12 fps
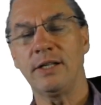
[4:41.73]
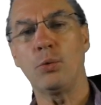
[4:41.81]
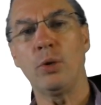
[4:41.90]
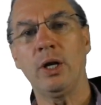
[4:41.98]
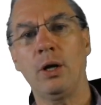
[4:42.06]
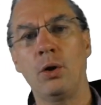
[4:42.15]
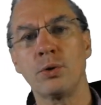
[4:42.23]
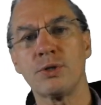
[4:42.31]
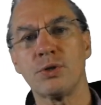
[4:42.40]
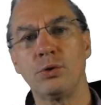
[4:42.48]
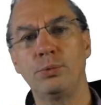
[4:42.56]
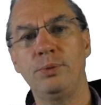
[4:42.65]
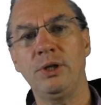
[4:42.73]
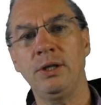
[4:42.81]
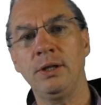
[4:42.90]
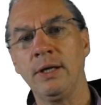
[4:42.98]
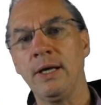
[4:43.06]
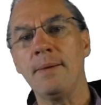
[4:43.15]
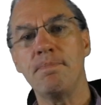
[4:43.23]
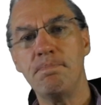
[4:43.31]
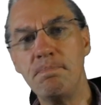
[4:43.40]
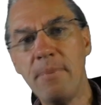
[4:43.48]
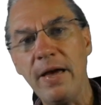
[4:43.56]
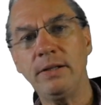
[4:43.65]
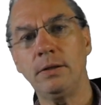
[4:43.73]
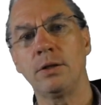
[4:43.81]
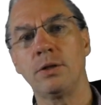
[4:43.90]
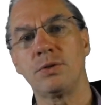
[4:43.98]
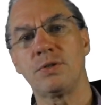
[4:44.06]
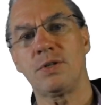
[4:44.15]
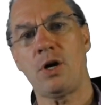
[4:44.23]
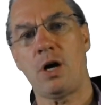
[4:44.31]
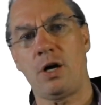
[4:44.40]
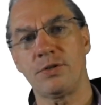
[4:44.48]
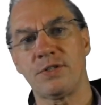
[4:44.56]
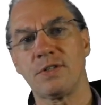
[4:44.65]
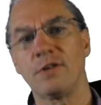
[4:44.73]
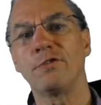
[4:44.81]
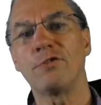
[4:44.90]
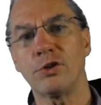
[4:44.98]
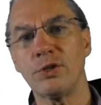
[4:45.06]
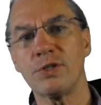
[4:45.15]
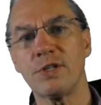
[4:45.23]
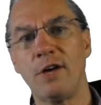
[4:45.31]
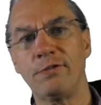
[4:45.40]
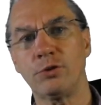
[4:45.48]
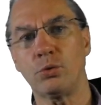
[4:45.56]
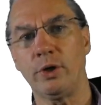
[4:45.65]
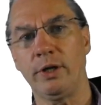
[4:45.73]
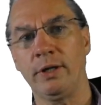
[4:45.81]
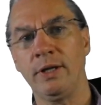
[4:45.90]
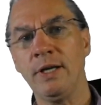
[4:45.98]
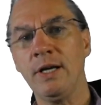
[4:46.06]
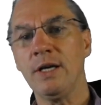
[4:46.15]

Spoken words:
There will also be maintenance costs for the software.